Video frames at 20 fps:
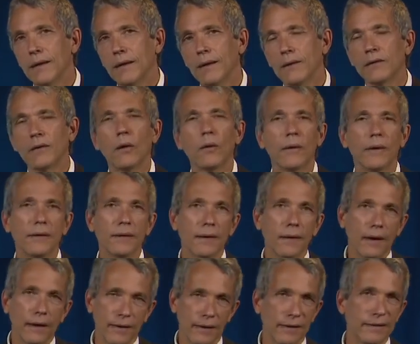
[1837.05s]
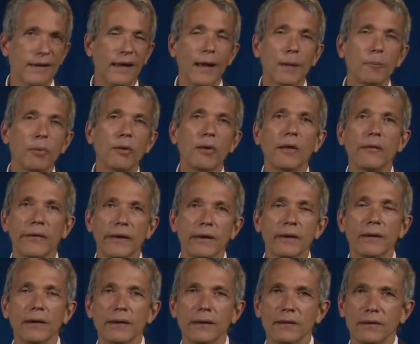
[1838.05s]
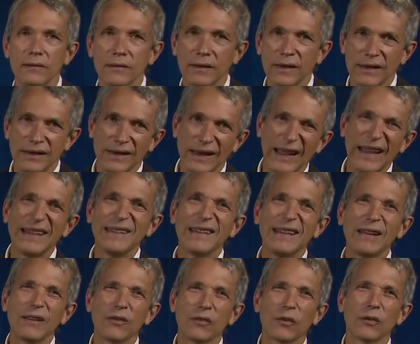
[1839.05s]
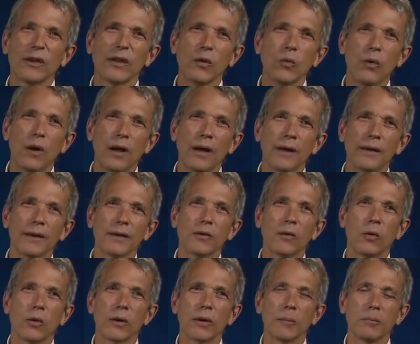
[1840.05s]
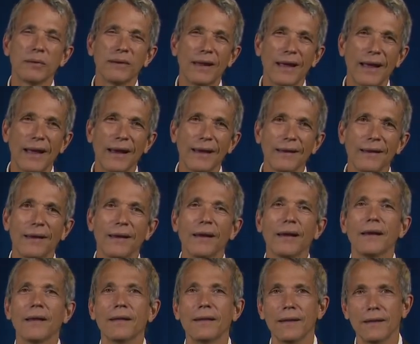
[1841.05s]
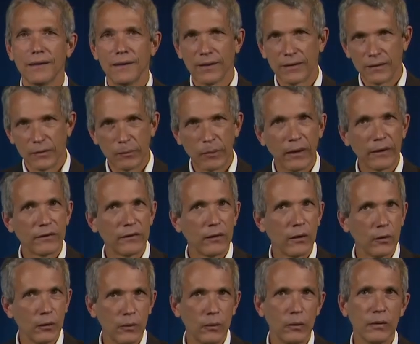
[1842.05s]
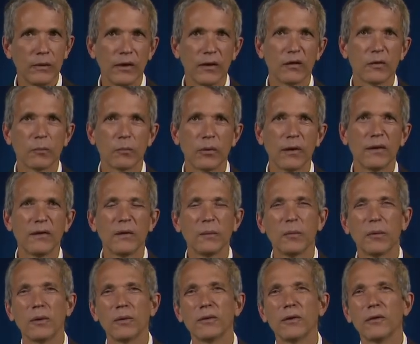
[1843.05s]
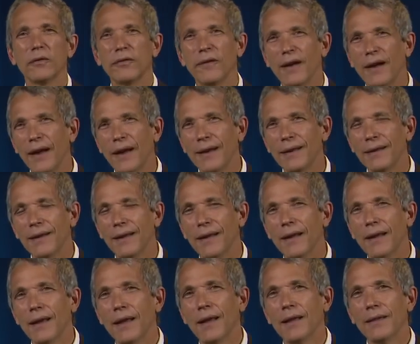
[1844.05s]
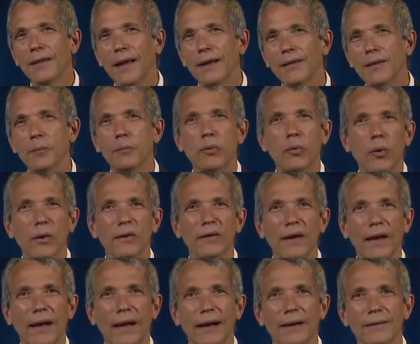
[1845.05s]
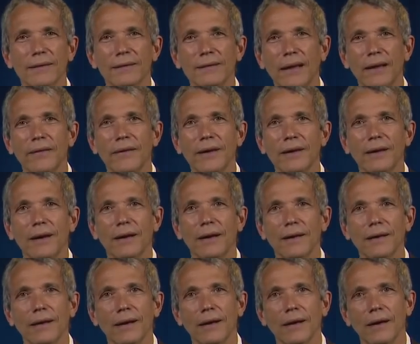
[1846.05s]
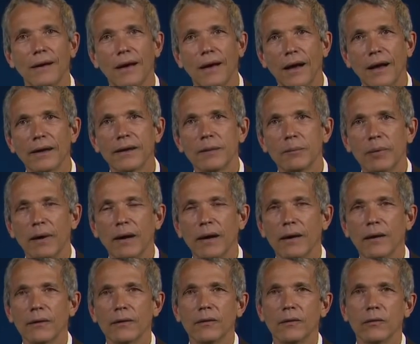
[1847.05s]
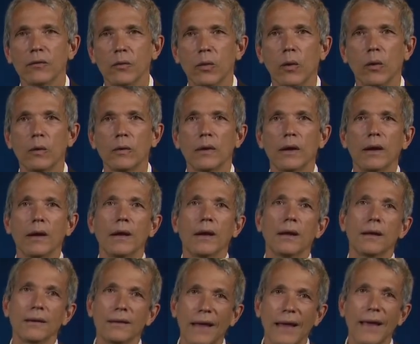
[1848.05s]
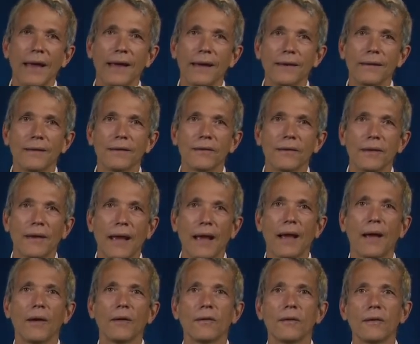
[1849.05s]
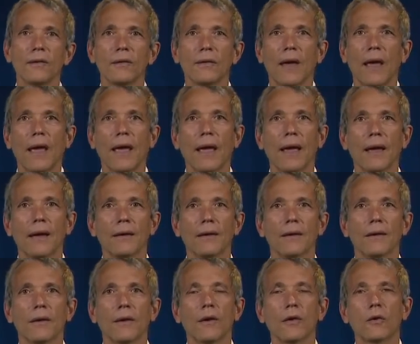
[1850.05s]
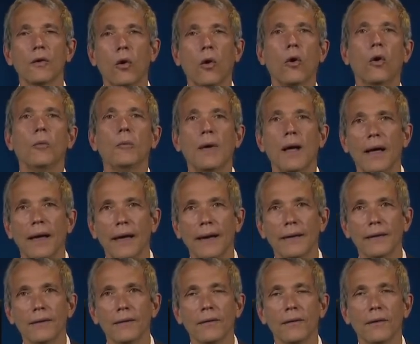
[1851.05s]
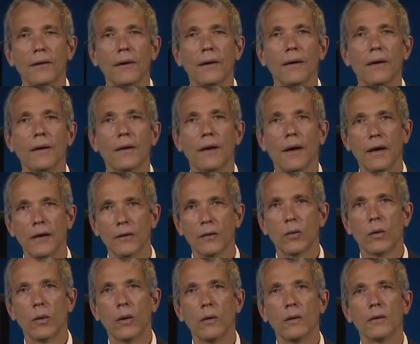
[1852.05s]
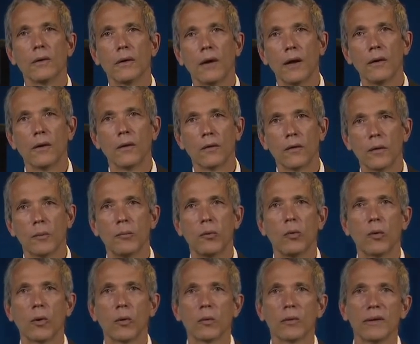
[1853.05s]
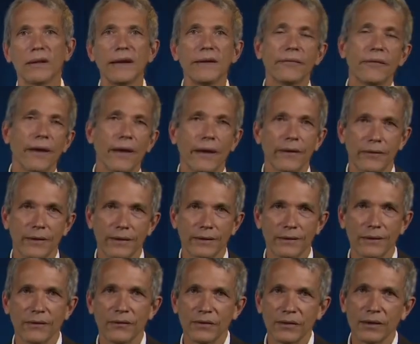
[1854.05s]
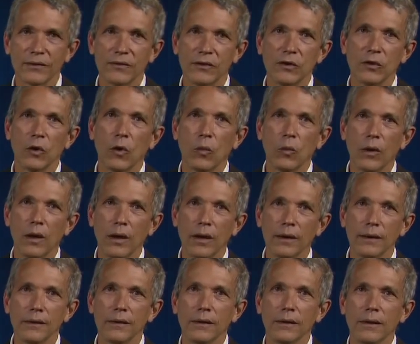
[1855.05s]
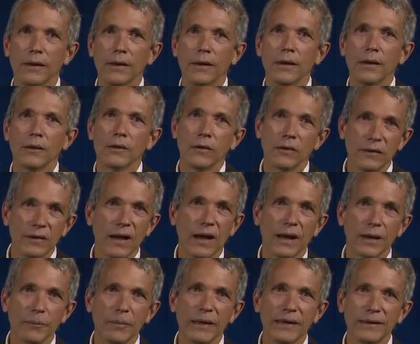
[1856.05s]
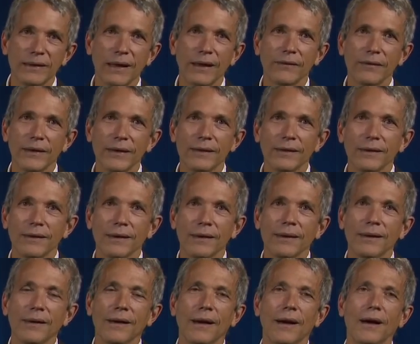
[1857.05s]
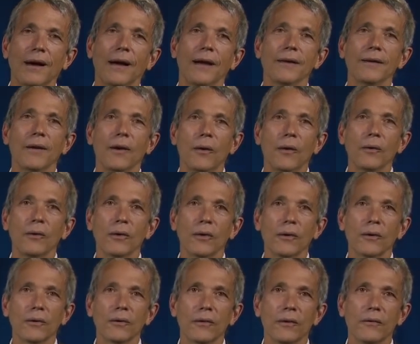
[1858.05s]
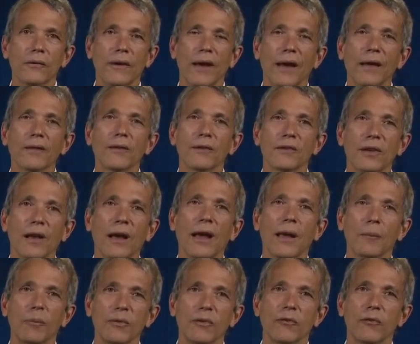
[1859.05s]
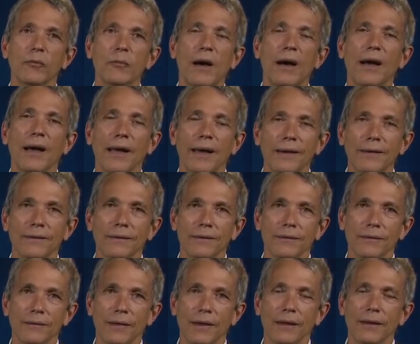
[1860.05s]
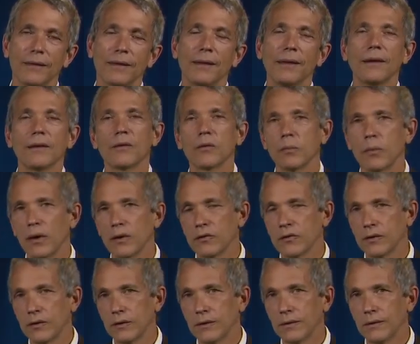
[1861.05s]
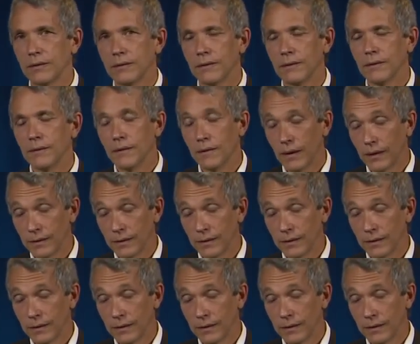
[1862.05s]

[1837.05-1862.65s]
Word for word: So, in, an example of it is in 1831, a court applied the expressio unius principle to find that the poor tax levied on occupiers of, quote, lands, houses, and coal mines, unquote, under the Poor Relief Act of 1601 could not be levied on owners of other types of mines, that the expression that the